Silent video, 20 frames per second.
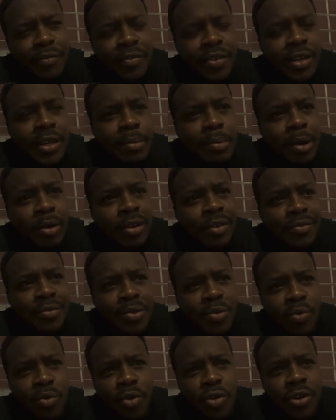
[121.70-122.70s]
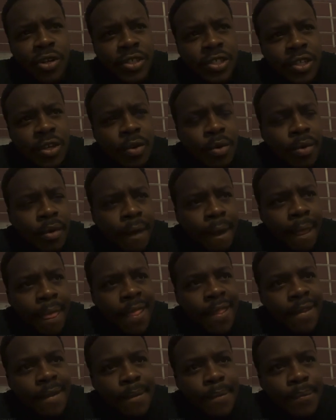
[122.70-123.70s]
but I'm funny about giving the water, so
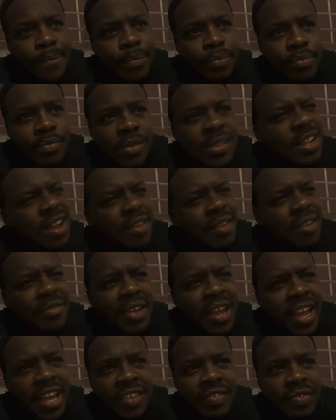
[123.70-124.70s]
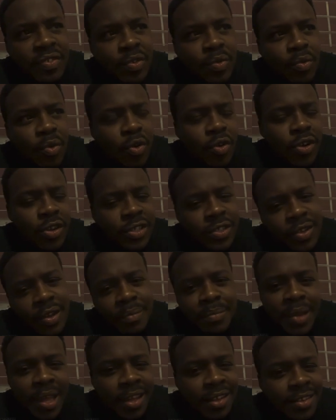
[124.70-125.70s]
never asked for the water. So
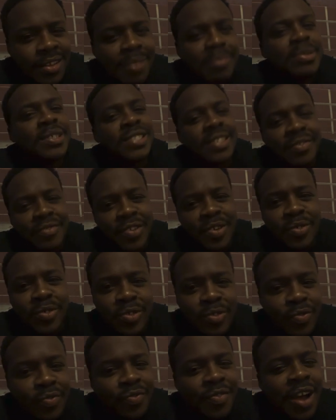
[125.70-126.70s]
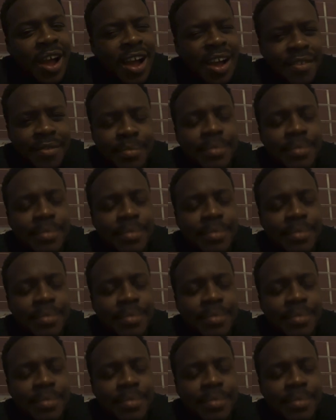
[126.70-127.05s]
I'm like, let me see if he gonna do five.